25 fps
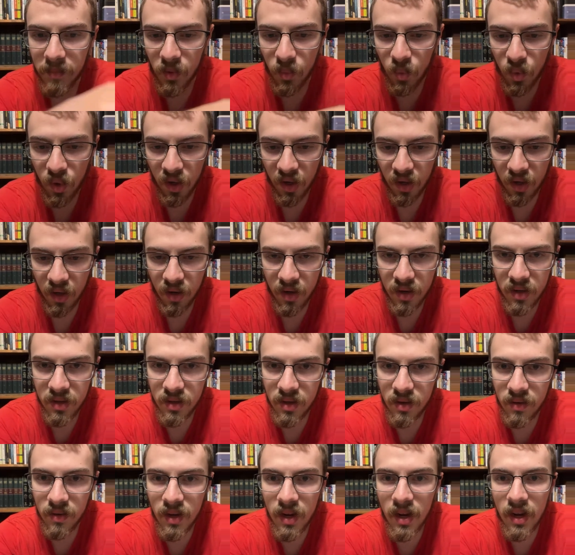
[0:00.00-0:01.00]
been working on,
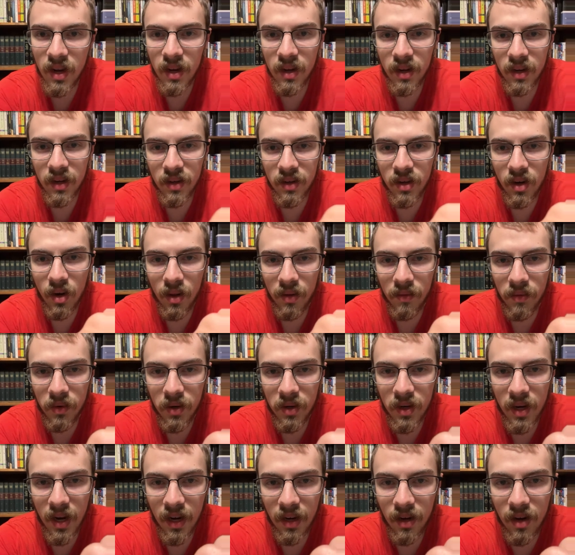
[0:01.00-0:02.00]
so y'all have a good
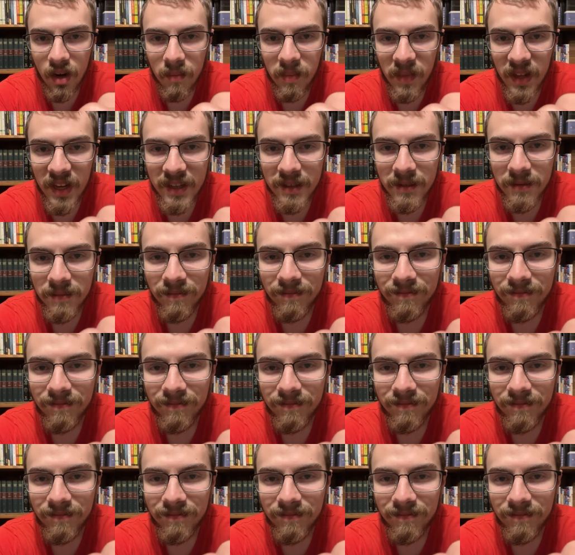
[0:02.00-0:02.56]
night. God bless.